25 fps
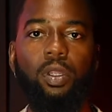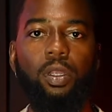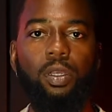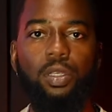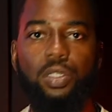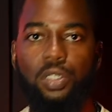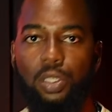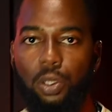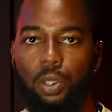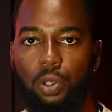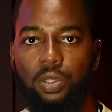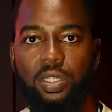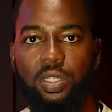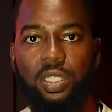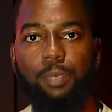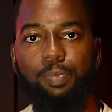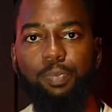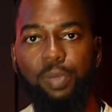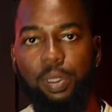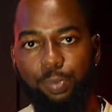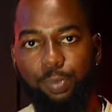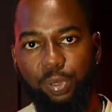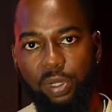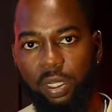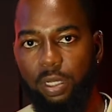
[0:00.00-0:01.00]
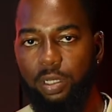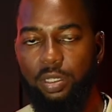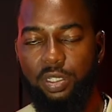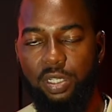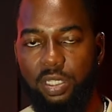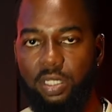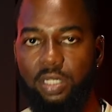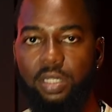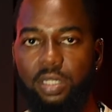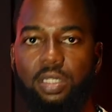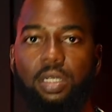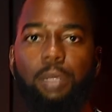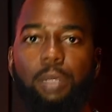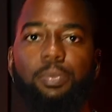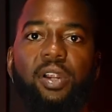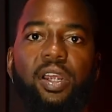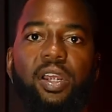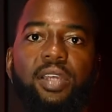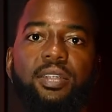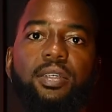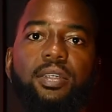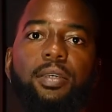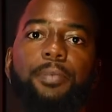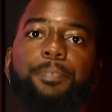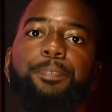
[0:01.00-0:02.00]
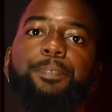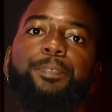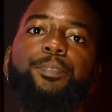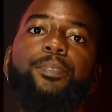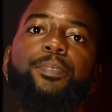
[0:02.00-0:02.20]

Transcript: So simply put, just to summarize it,